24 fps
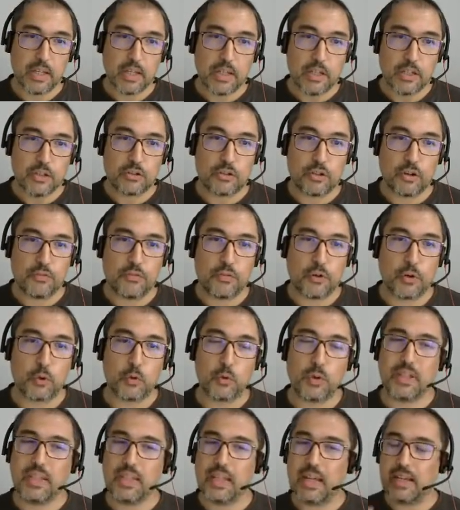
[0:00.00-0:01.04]
So for
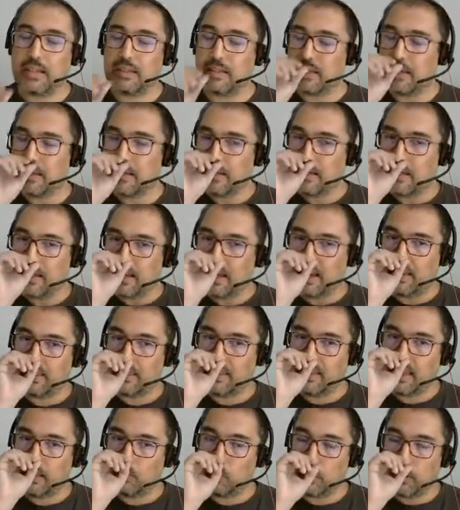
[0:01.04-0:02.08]
doing that, I
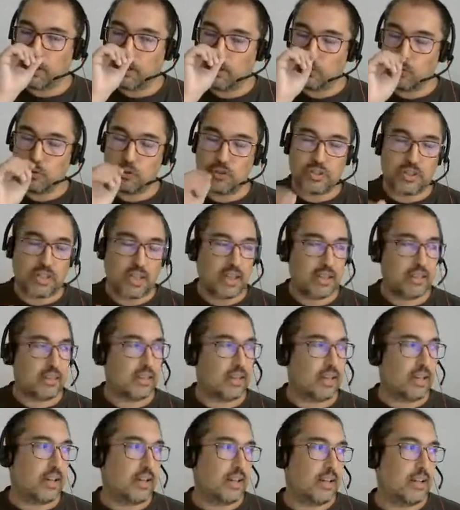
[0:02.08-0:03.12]
think that we need to set
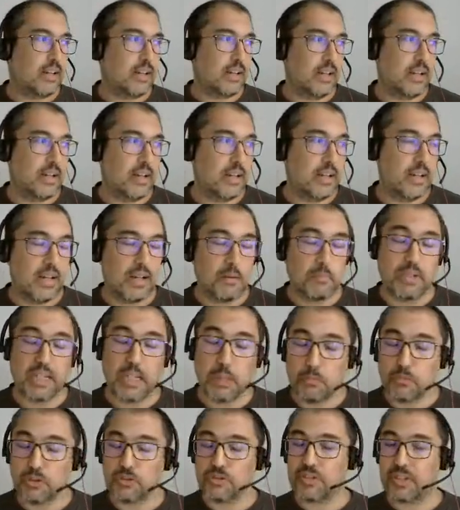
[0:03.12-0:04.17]
uh, a,
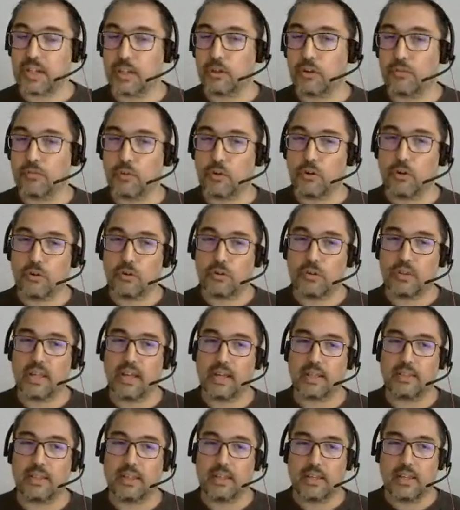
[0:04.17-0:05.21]
minimum set of goals
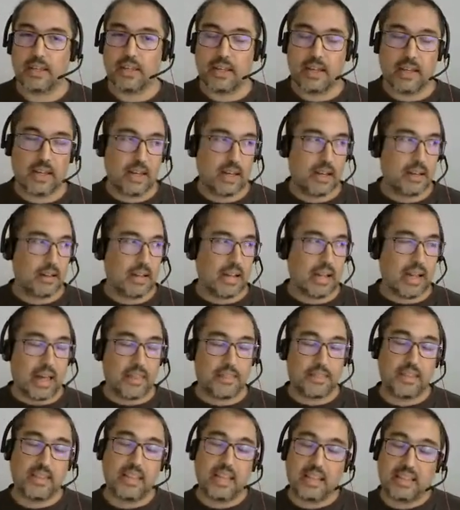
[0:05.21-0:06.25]
that uh,
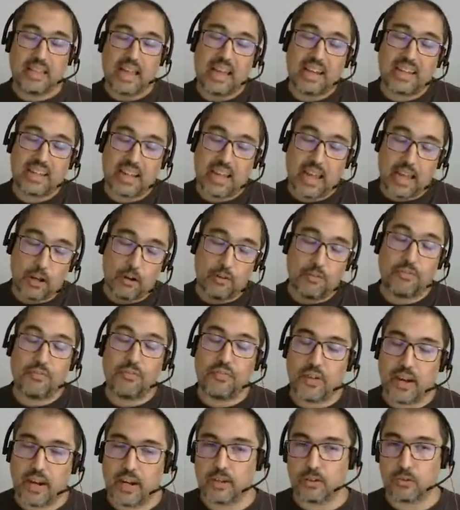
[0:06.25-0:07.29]
I think that are kind of
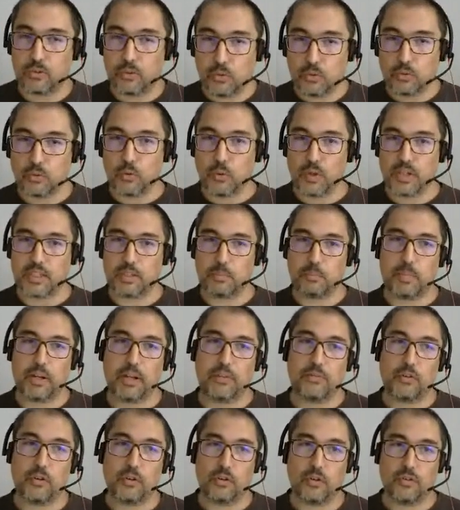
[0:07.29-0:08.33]
fair to, to
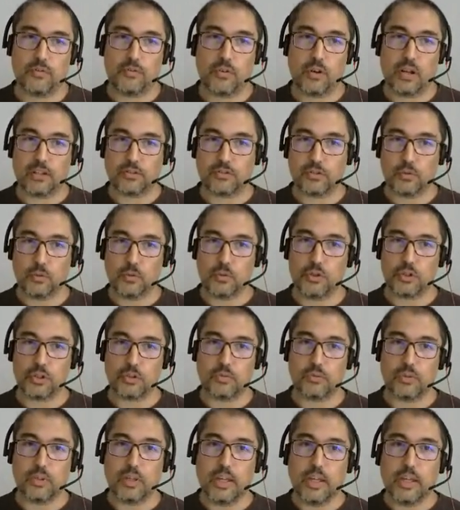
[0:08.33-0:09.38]
expect from, from a
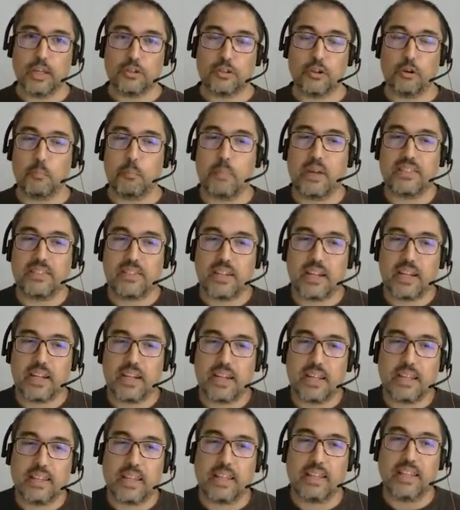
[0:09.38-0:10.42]
solution. So
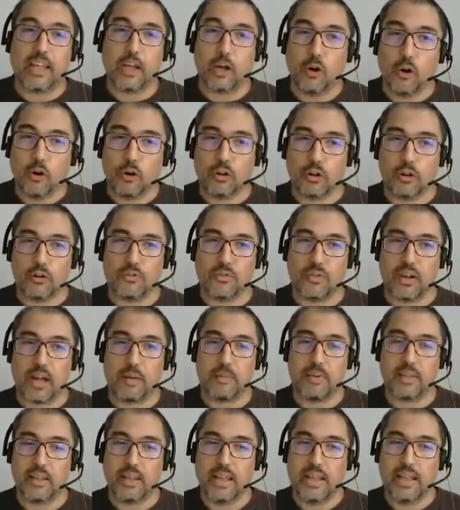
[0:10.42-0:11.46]
basically the, the goal of
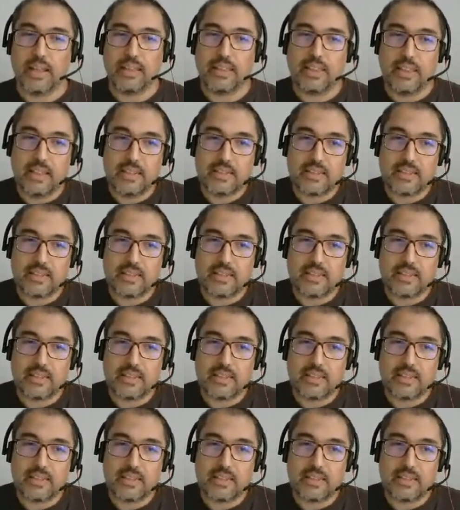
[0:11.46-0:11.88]
having this